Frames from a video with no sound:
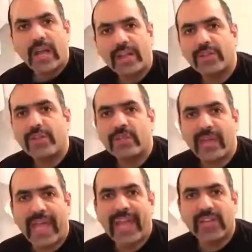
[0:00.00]
I like to use
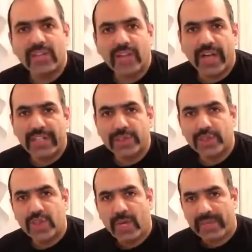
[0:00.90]
my angle grinder
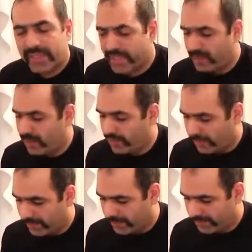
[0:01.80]
to sharpen the
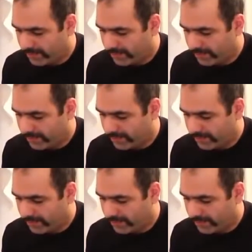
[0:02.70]
spoon.